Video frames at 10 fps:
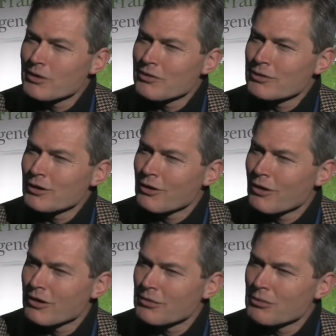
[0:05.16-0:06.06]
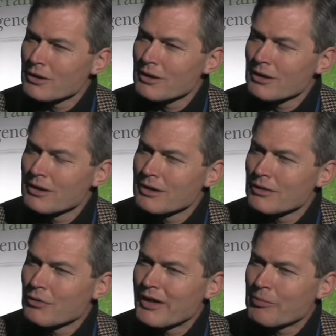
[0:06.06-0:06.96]
is an economy
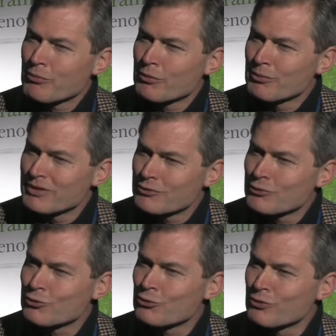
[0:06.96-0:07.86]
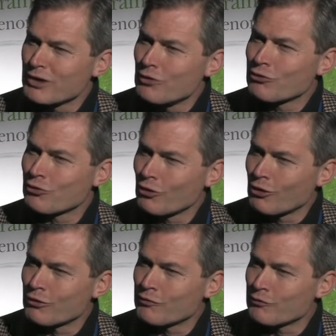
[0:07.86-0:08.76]
that permits us to really
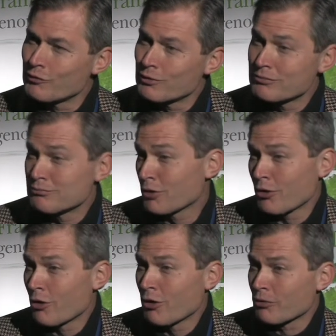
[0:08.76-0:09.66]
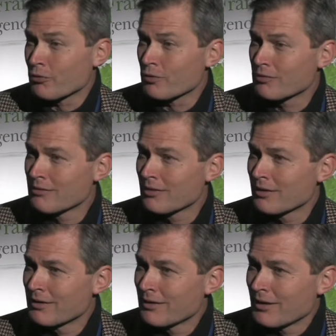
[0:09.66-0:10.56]
serve Mother Earth.
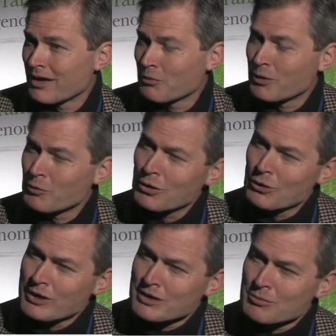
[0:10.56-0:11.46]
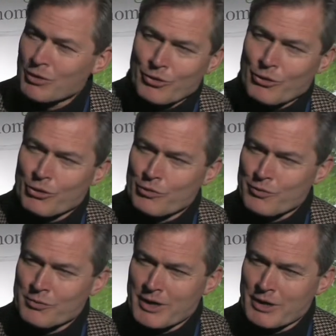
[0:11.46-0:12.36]
And when we look at the Mother Earth
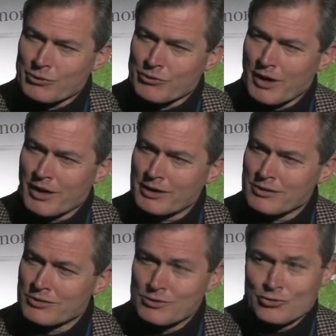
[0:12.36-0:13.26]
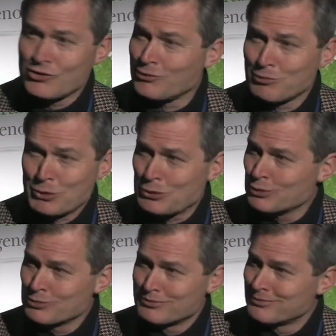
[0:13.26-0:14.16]
from the outside, she's blue.
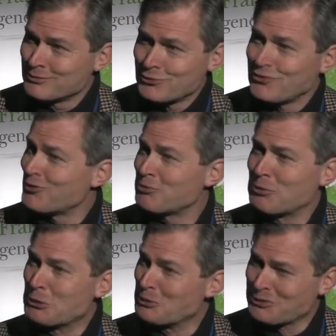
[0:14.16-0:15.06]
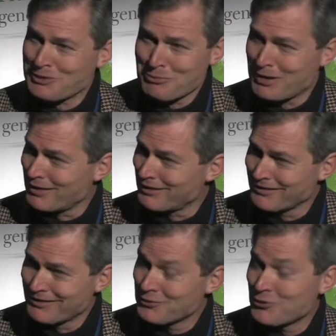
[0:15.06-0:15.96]
She's as blue as can be.
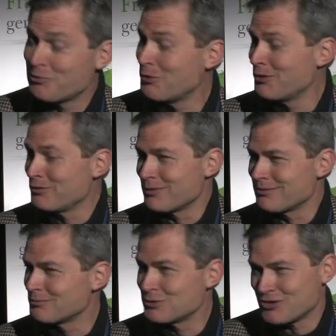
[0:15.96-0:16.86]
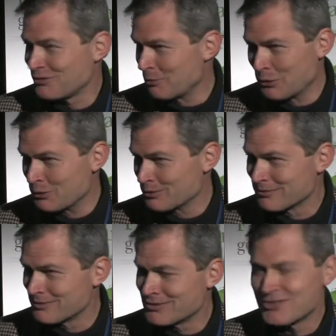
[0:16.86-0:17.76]
She's beautiful, but she's blue.
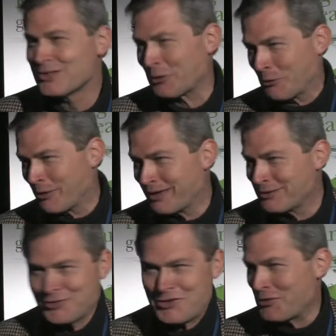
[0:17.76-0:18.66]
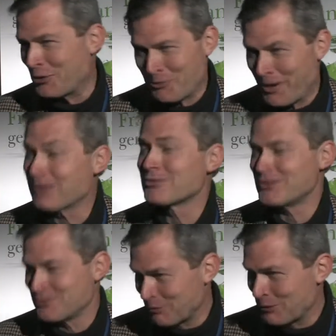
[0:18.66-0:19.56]
She's not green, she's not red,
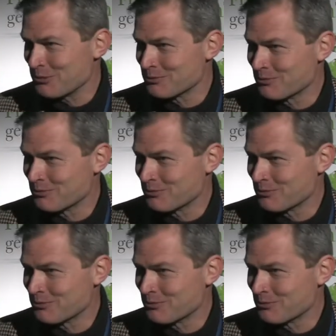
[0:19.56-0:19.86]
she's blue.